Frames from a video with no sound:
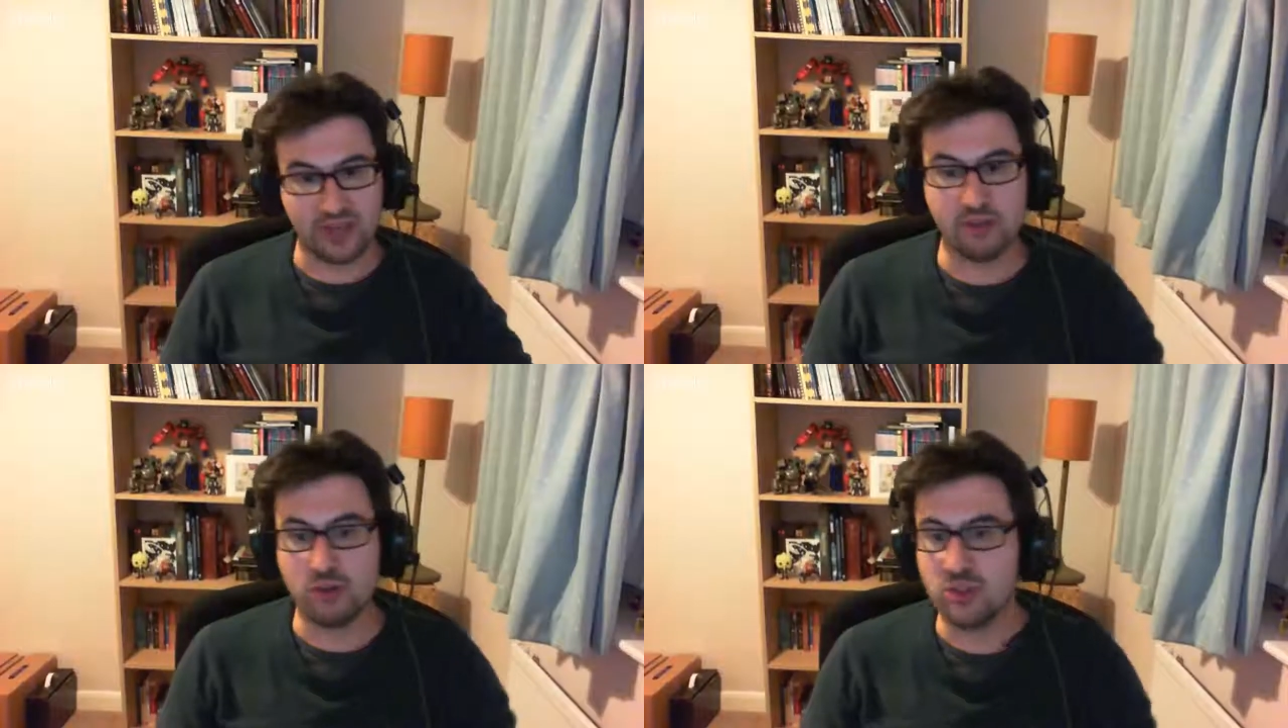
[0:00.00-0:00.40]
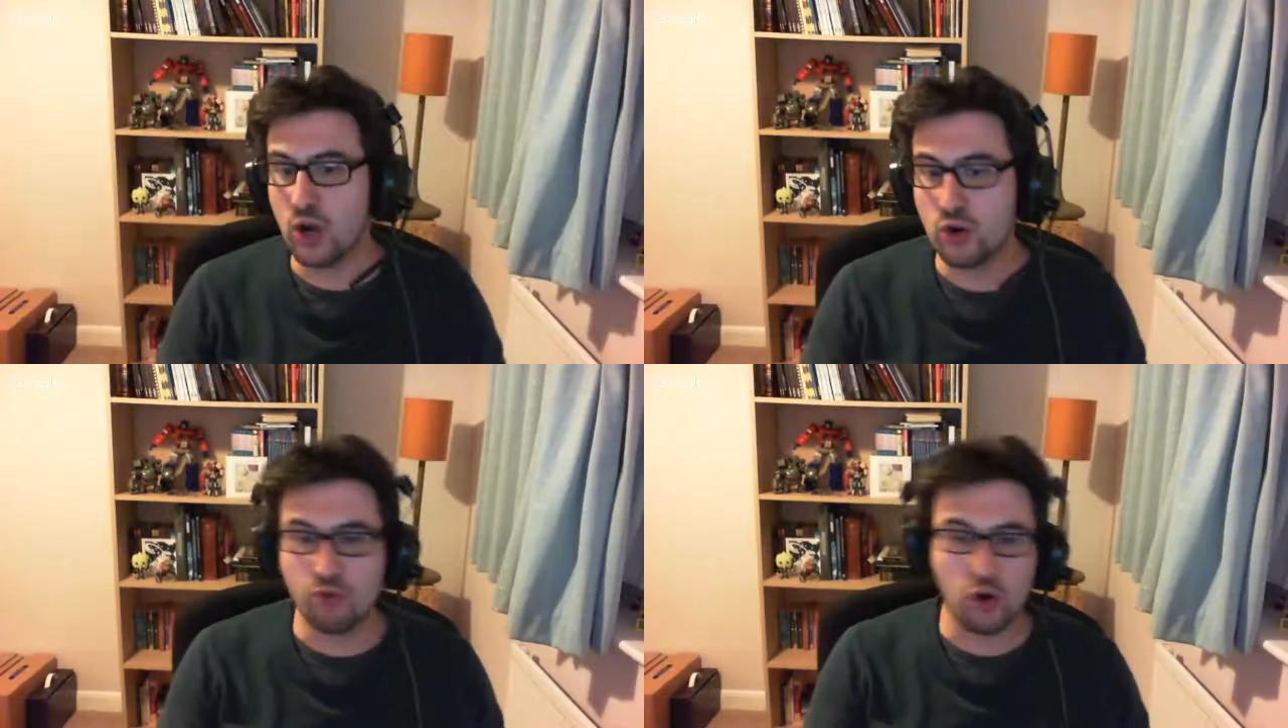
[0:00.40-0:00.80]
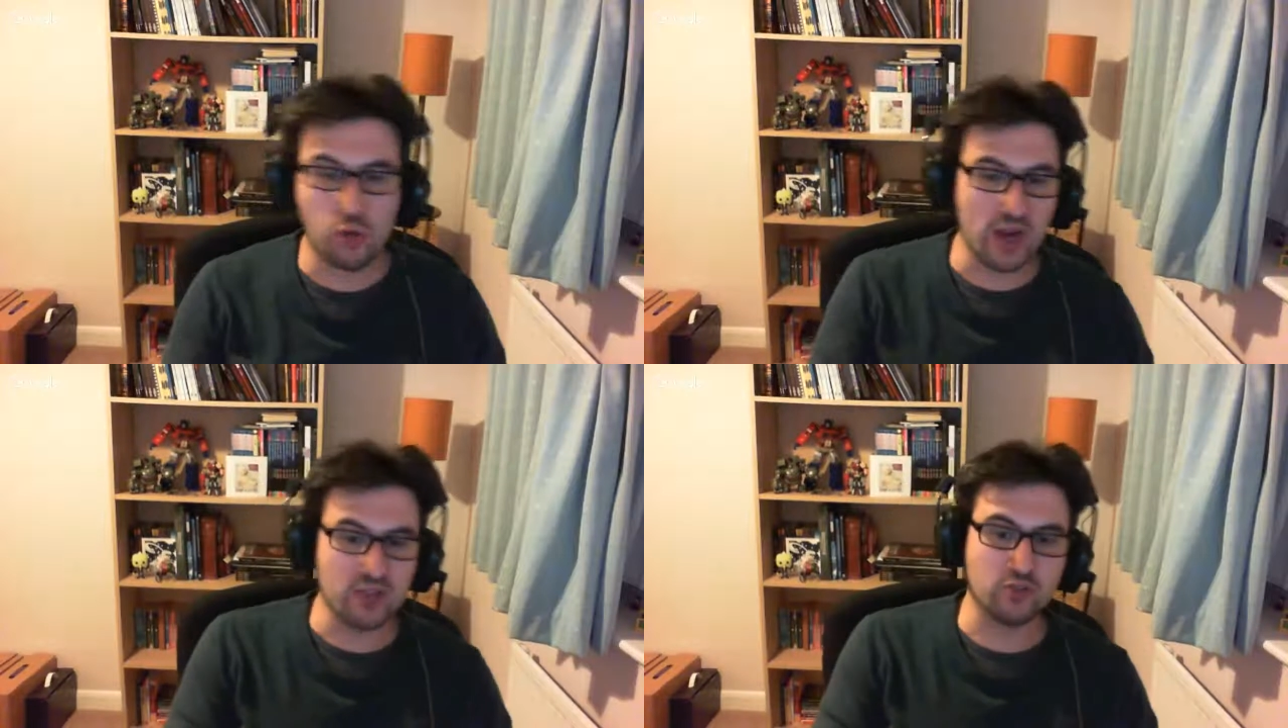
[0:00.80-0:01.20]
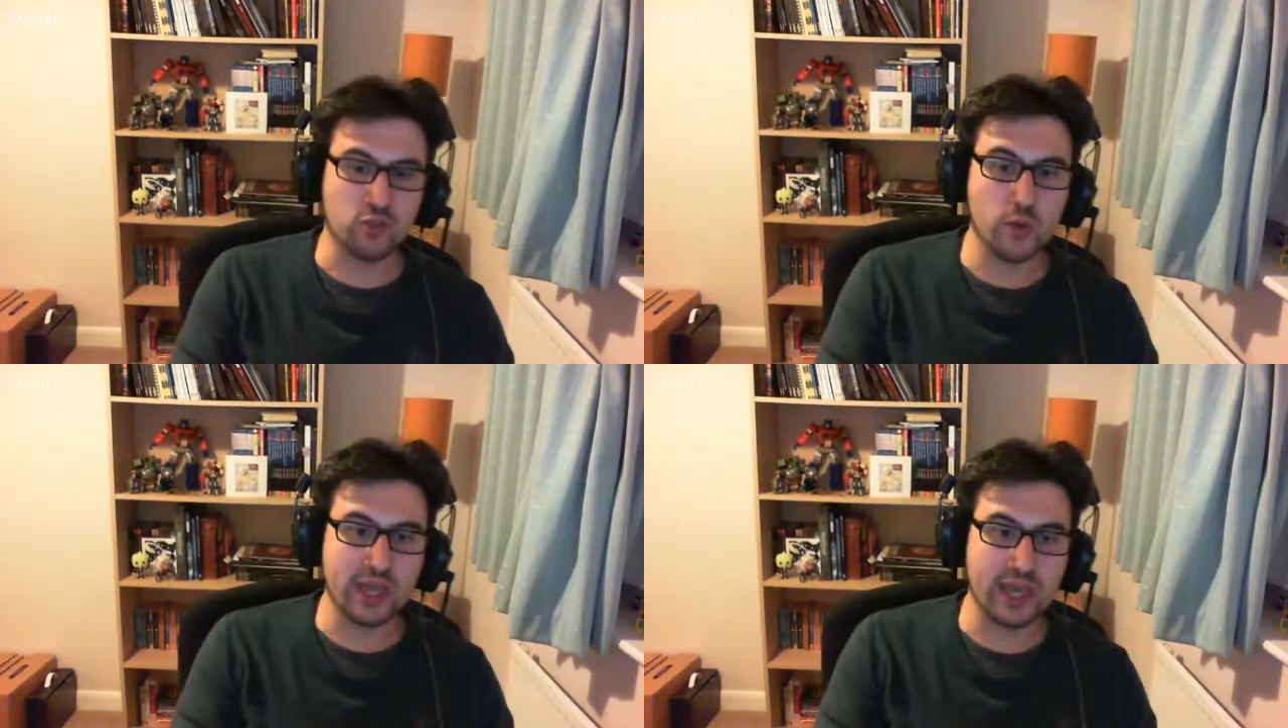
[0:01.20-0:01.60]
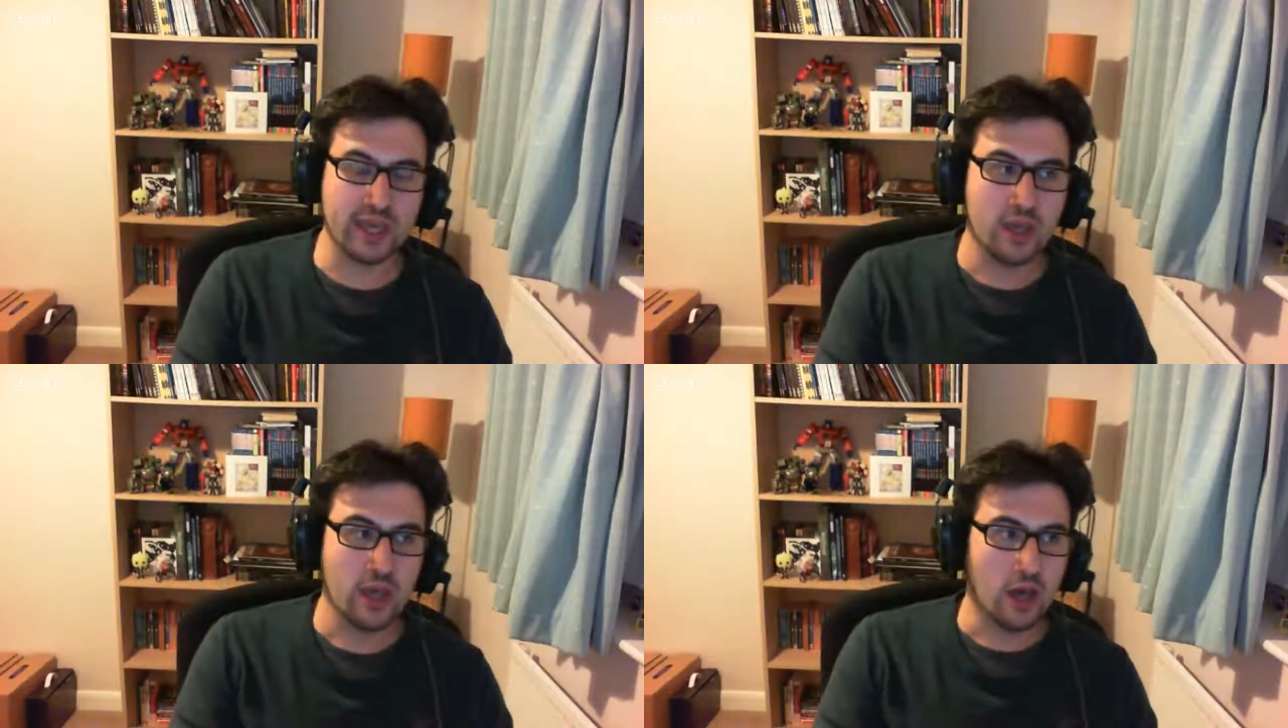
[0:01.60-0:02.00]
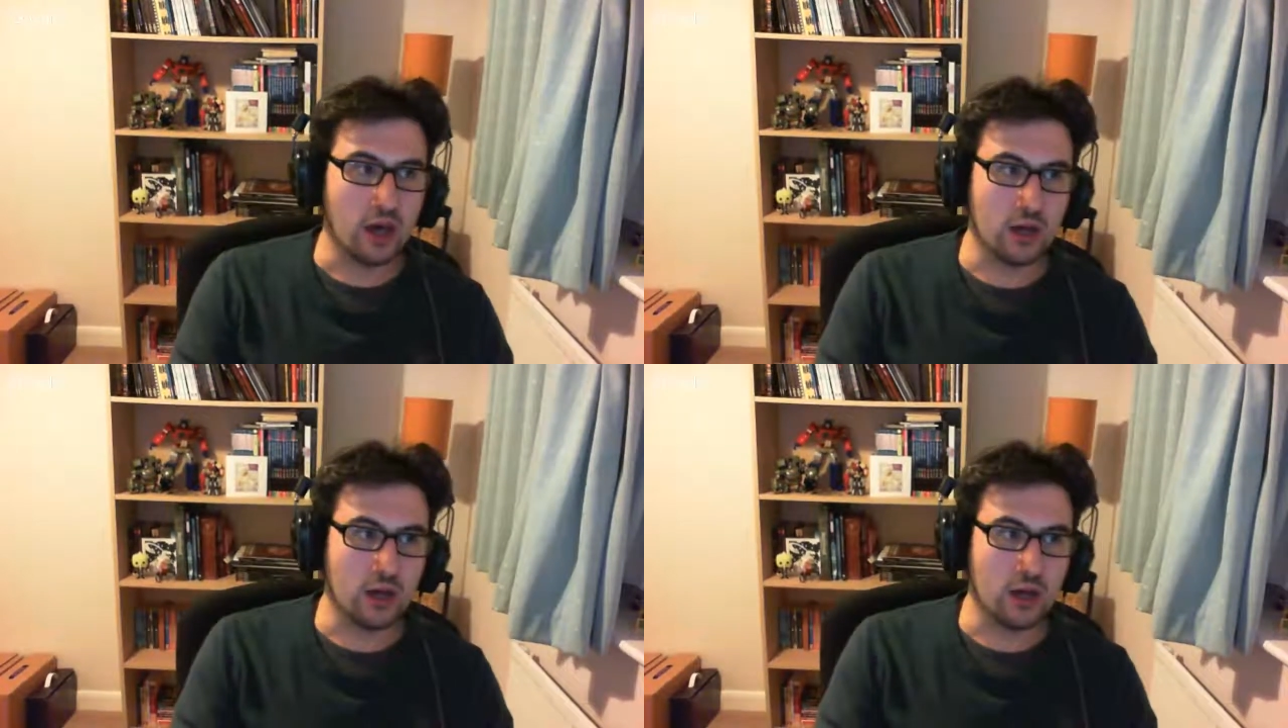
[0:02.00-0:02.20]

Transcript: wrong with that. There are no wrong ways of doing it.